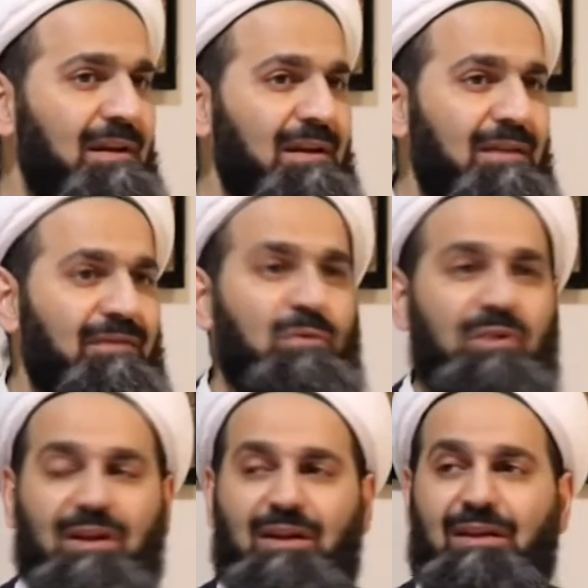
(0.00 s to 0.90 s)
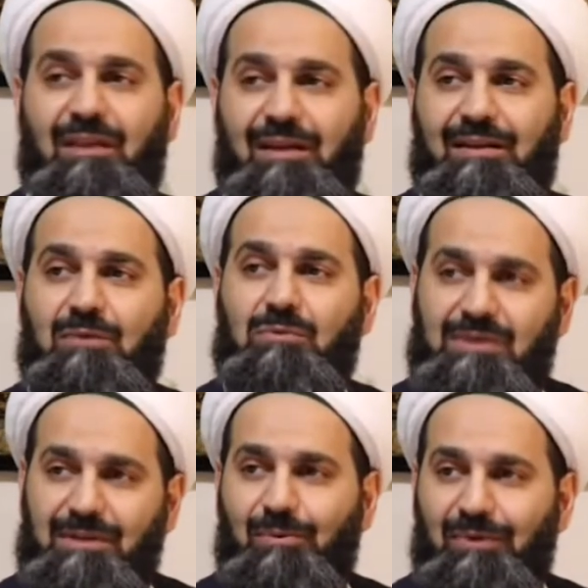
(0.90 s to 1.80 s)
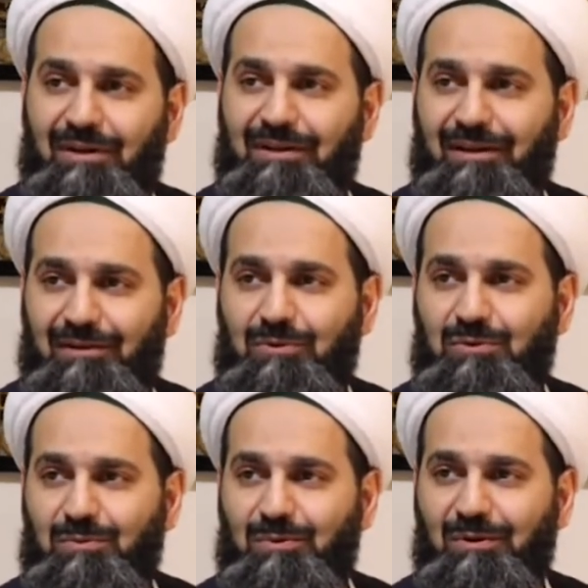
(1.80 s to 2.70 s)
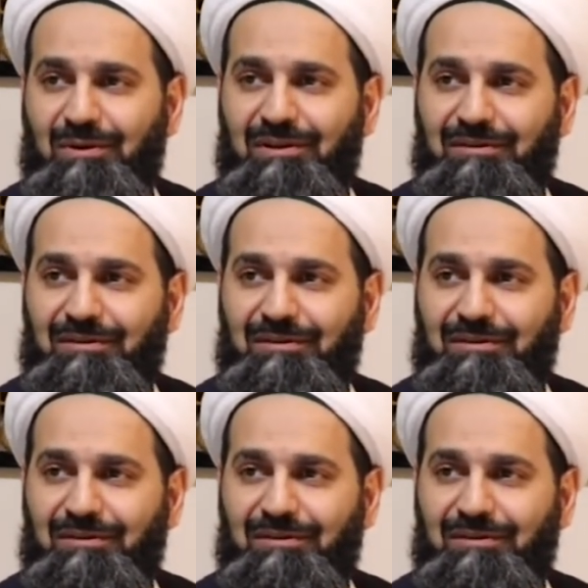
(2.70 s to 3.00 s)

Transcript: If you think like that and you sleep on Laylatul Qadr, you should be okay.